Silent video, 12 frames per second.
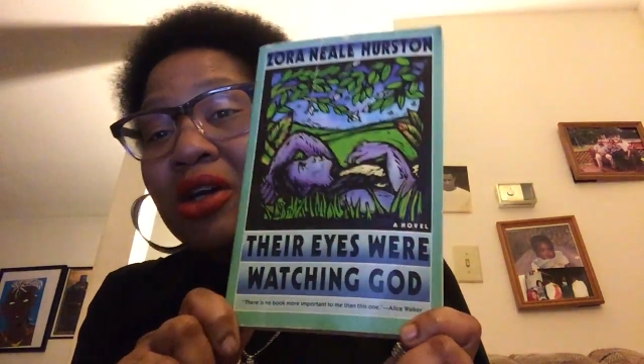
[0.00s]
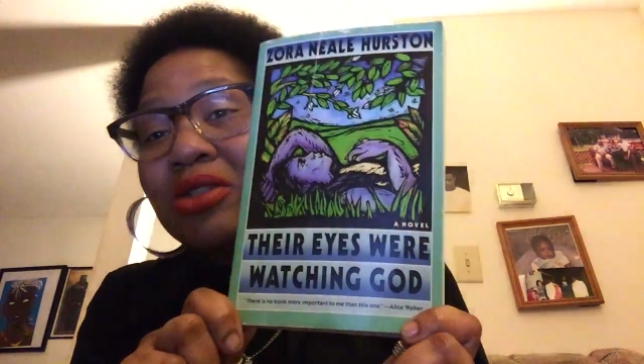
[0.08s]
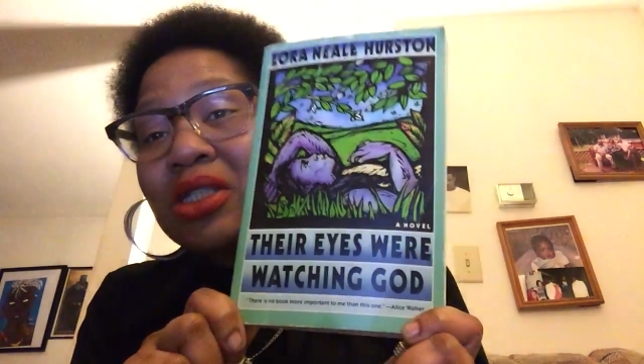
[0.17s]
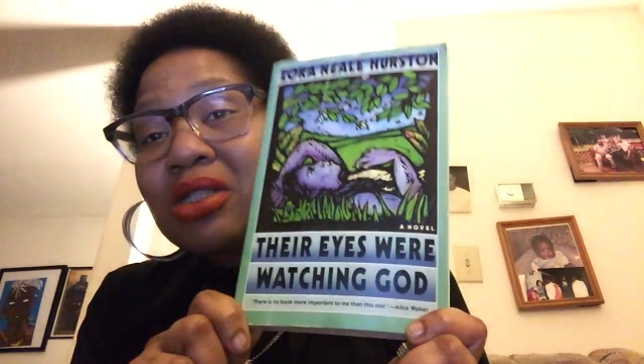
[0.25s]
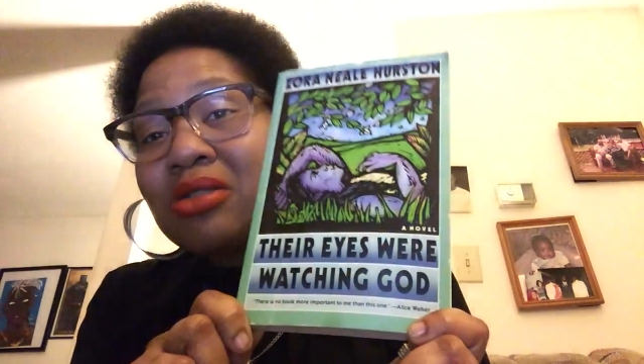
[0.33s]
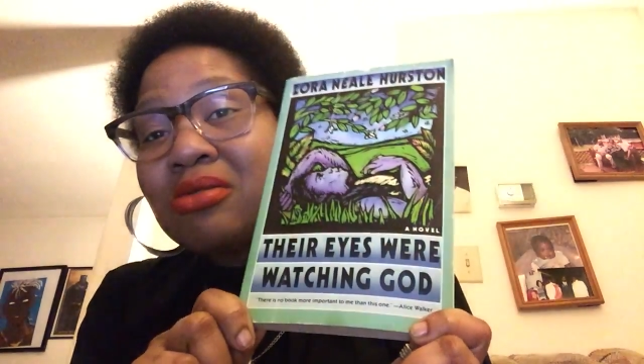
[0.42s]

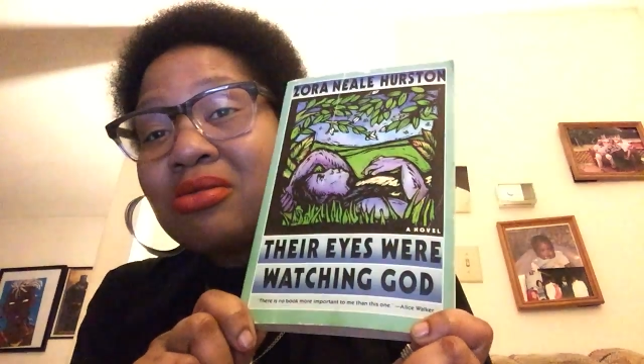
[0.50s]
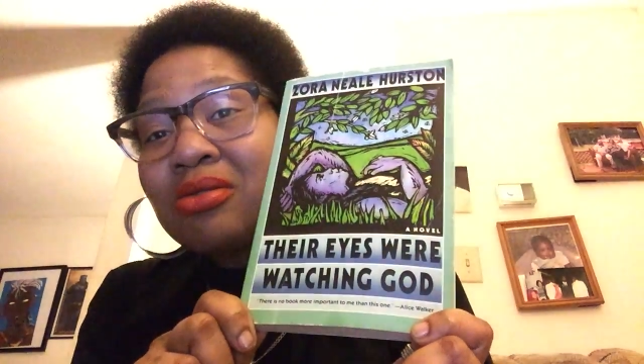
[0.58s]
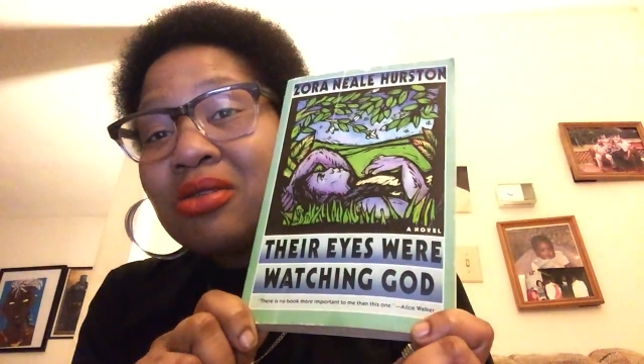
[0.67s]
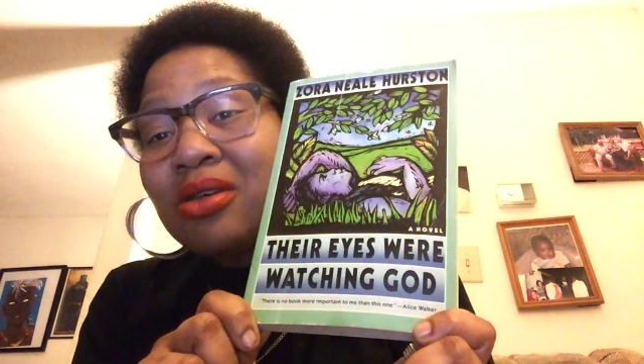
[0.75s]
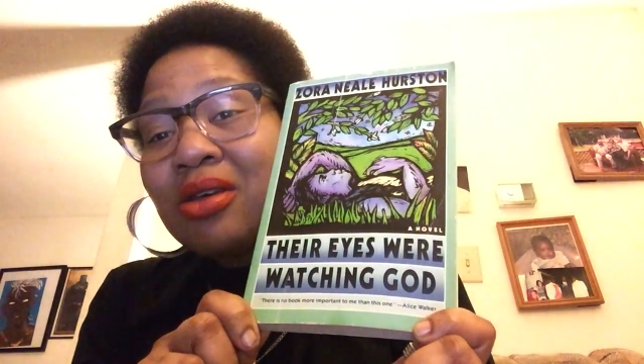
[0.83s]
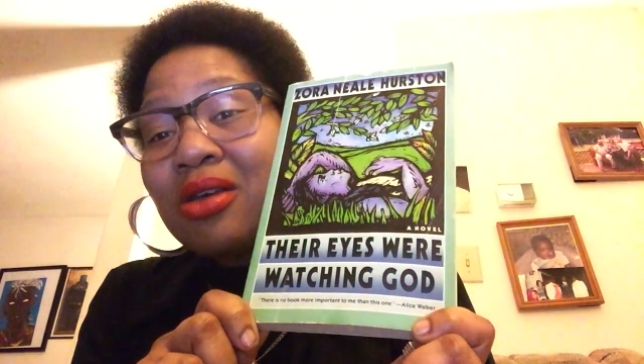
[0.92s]
Hurston,
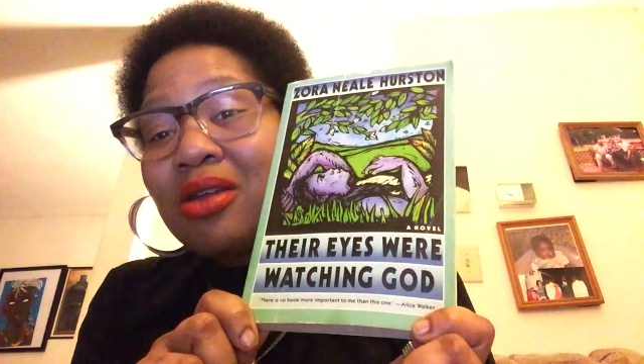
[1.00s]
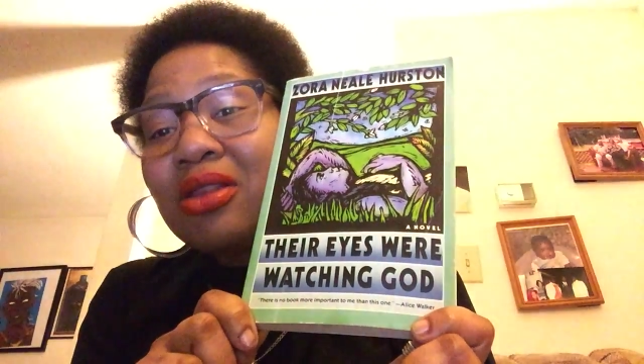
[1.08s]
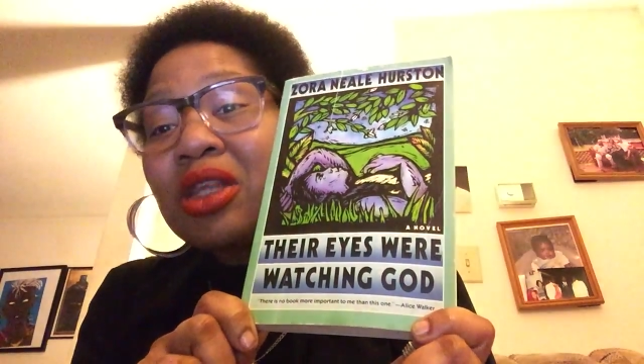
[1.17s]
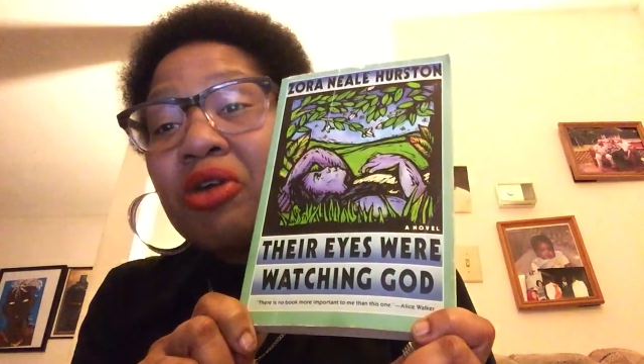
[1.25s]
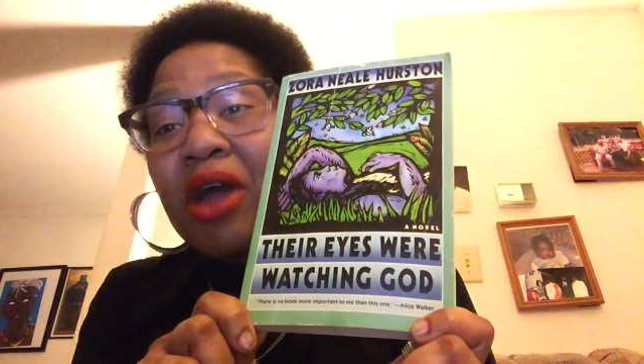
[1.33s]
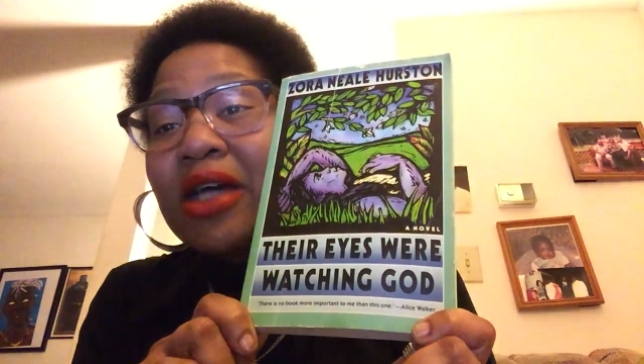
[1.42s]

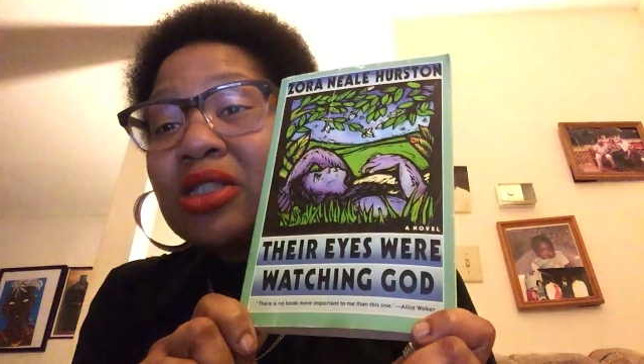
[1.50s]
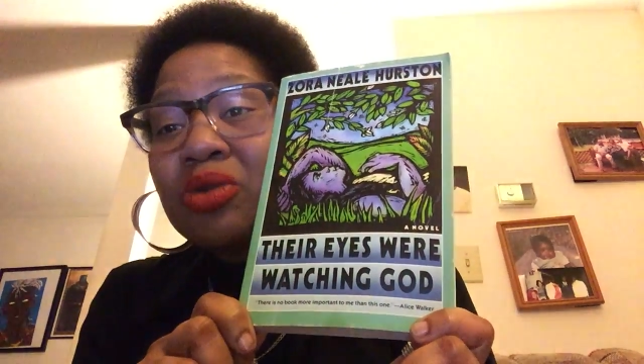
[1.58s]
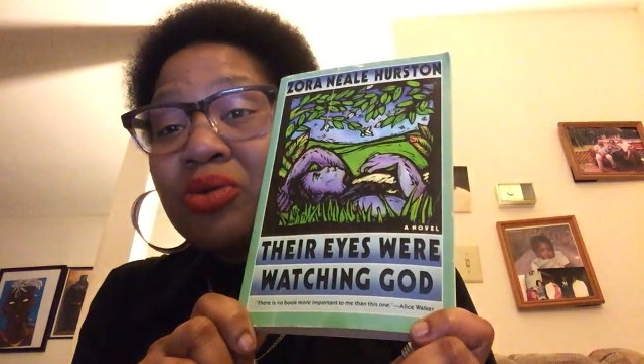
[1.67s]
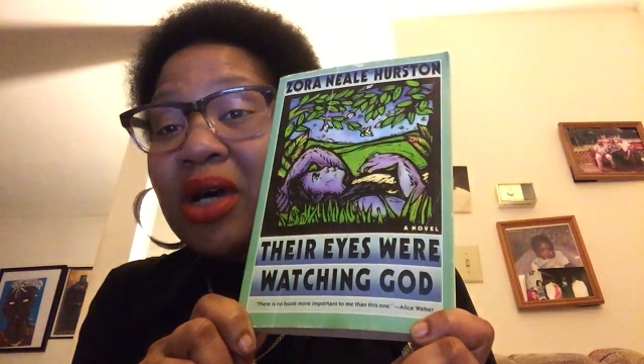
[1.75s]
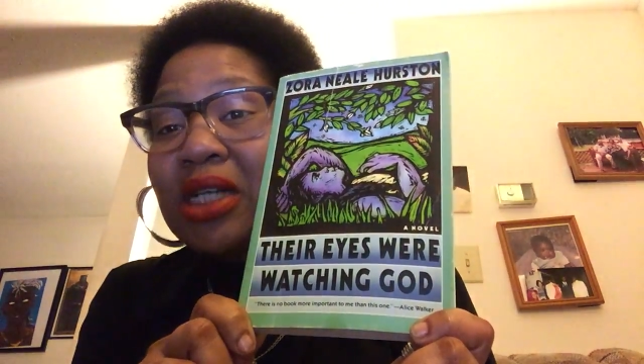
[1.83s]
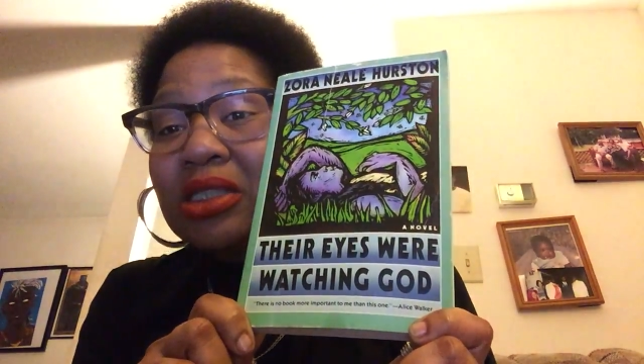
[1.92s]
Their Eyes
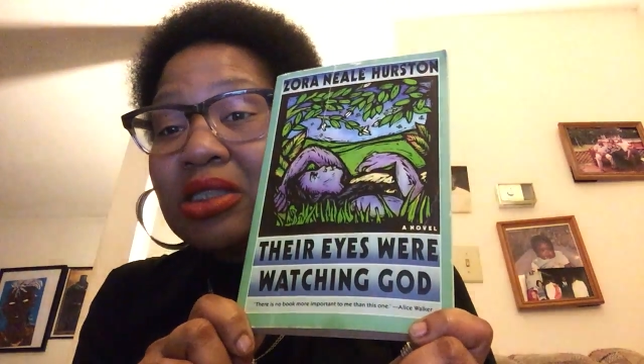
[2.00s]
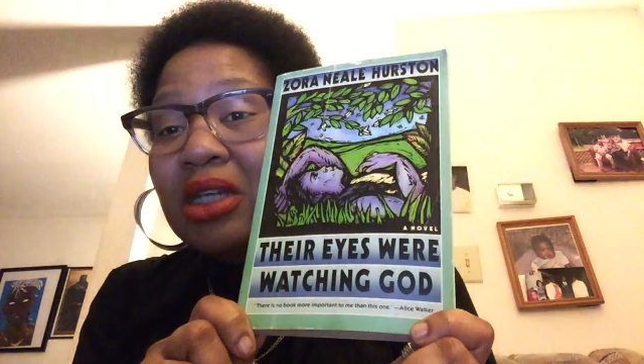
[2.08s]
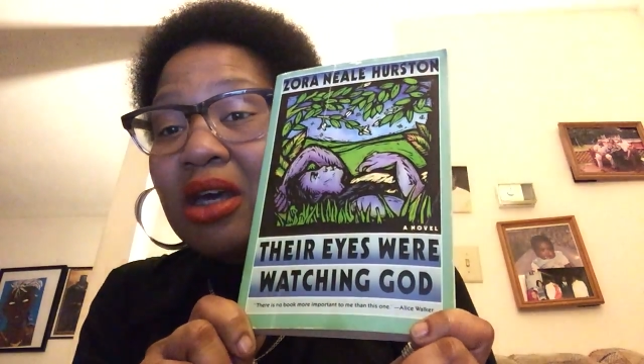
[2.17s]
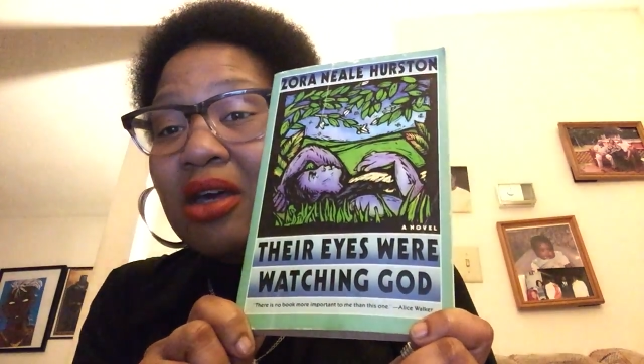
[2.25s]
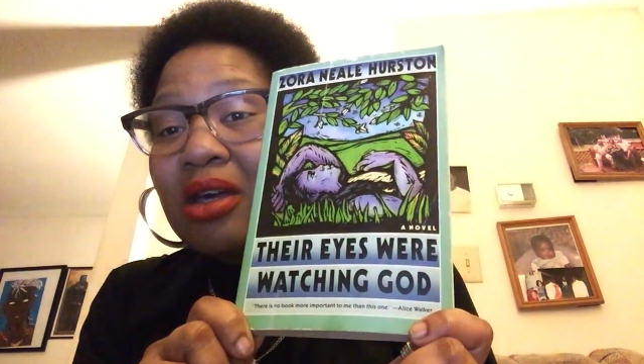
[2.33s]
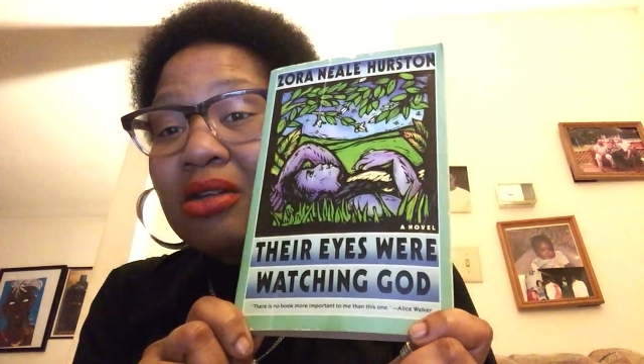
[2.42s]
Are Watching
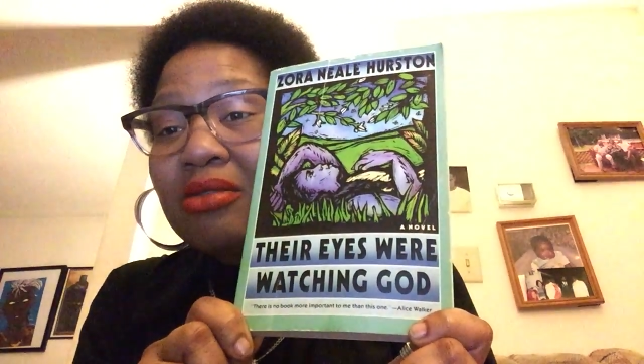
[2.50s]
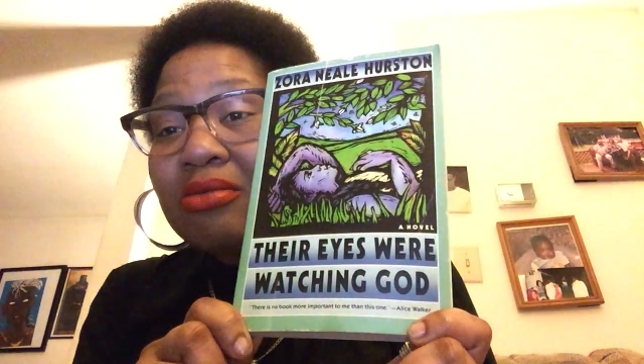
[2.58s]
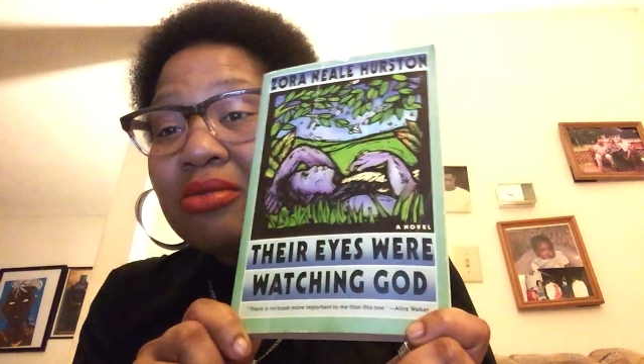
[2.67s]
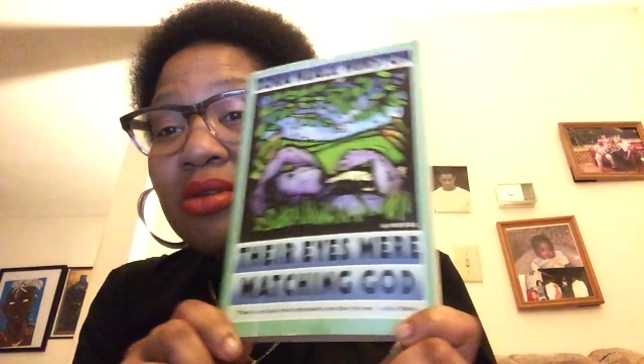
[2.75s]
God.